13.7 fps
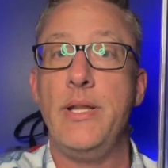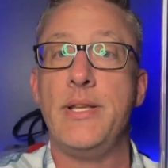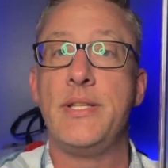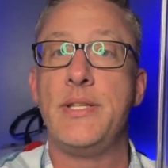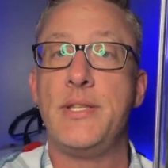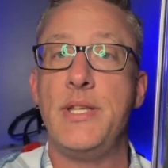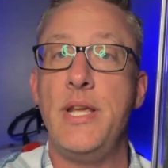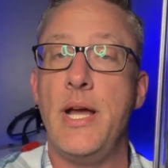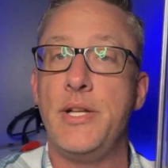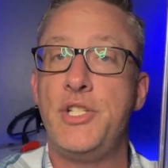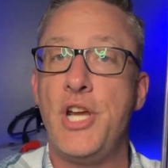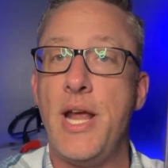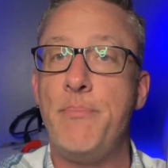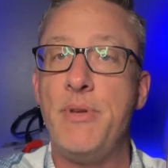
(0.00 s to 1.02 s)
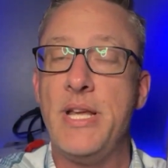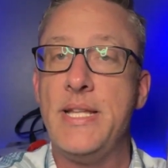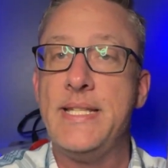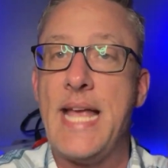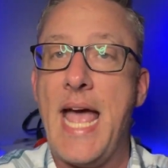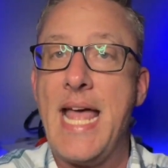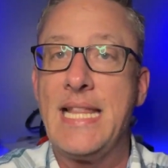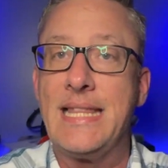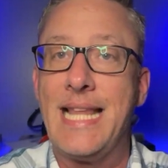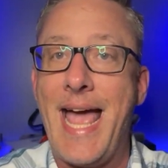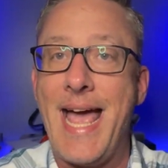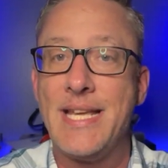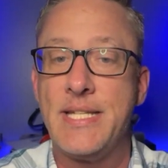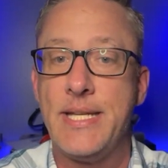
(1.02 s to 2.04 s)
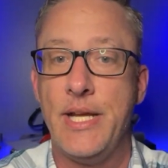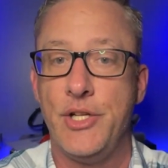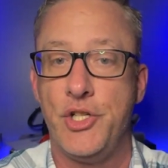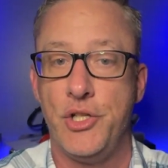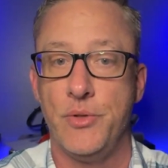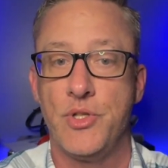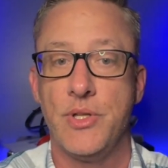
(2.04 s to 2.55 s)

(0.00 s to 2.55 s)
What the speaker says: This is the Champions at Last issue.